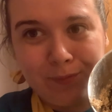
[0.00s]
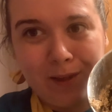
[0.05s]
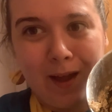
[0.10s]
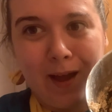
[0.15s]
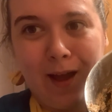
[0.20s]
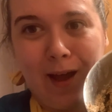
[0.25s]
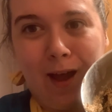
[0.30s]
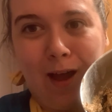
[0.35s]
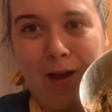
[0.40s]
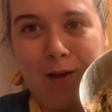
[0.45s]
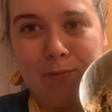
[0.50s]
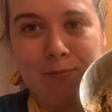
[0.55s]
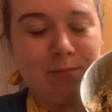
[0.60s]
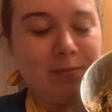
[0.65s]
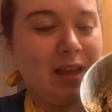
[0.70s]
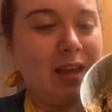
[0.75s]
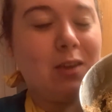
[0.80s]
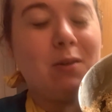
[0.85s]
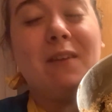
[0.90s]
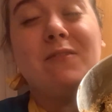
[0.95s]

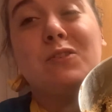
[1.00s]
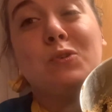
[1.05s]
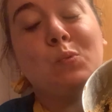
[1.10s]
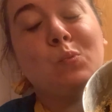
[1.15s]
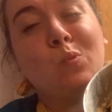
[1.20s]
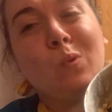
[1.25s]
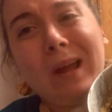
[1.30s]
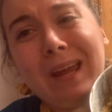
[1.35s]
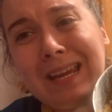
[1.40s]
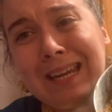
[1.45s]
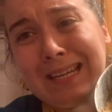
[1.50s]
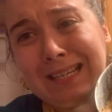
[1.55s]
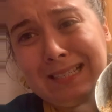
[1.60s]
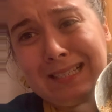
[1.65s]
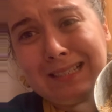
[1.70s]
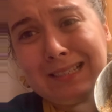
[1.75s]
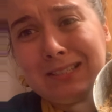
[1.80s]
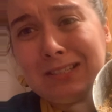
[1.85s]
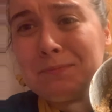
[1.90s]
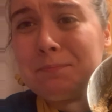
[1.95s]
that you have to wait
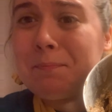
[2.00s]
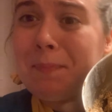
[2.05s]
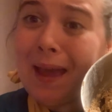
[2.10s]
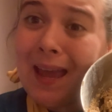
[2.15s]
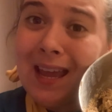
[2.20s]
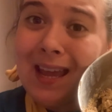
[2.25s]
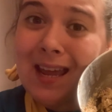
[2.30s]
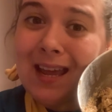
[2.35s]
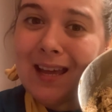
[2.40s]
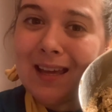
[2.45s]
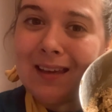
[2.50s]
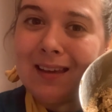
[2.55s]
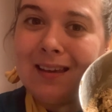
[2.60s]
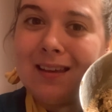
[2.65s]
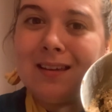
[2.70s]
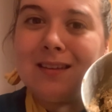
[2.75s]
to bake.